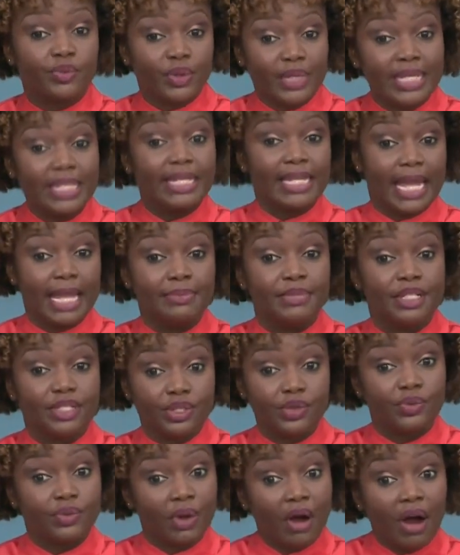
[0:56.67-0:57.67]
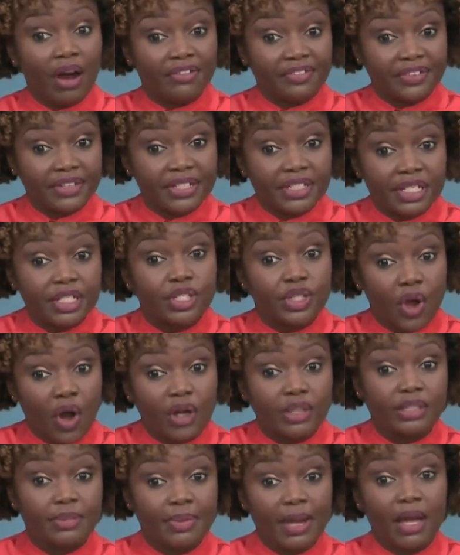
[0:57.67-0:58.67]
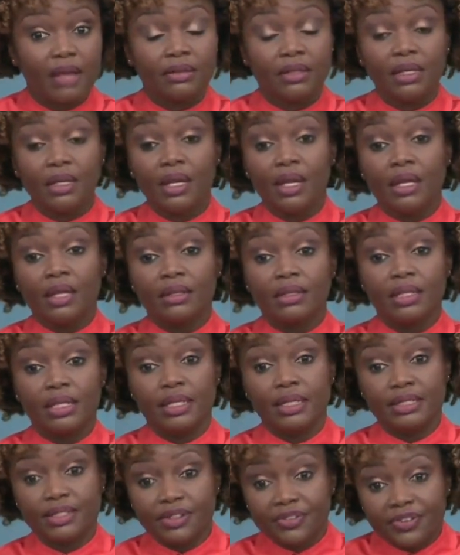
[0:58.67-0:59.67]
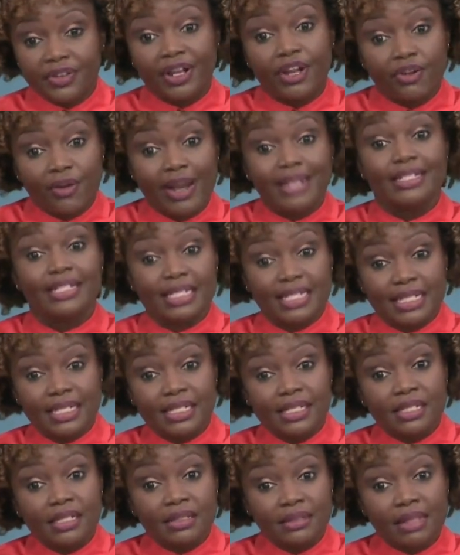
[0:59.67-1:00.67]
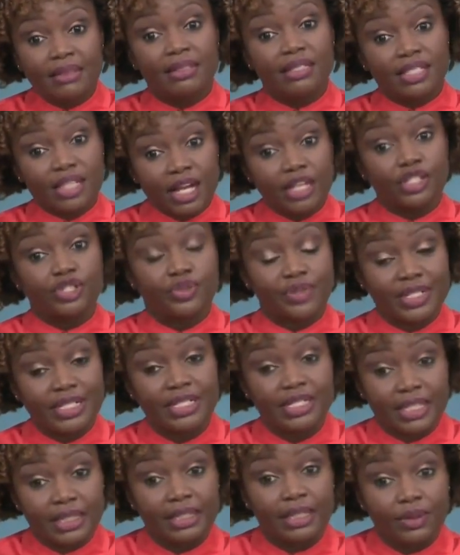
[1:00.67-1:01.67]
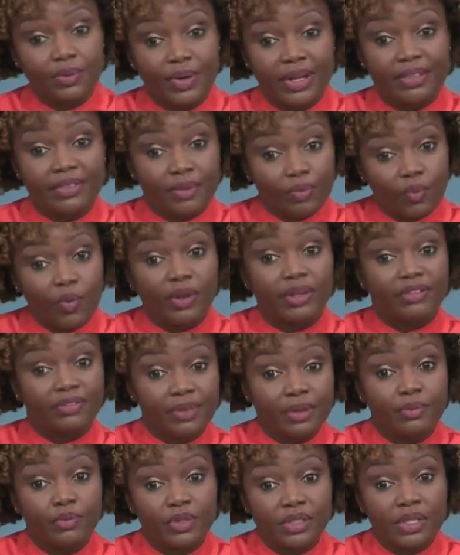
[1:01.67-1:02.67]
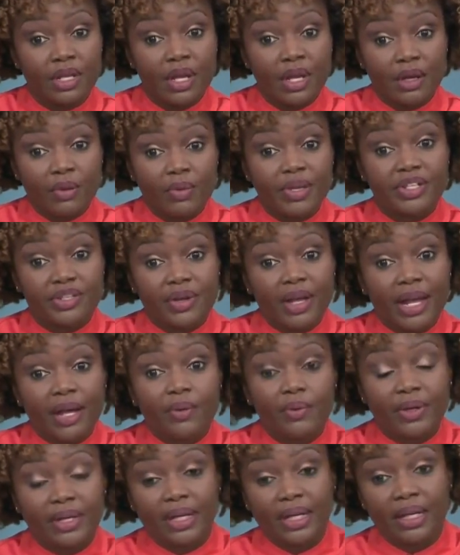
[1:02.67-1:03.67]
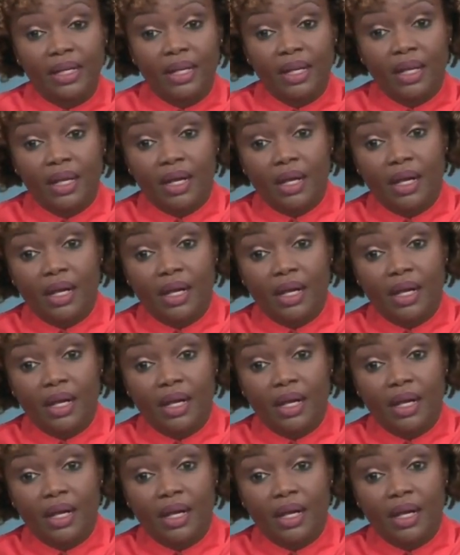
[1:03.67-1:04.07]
When he came into office, he talked about the different crises that this country is dealing with, and one of them was racial equity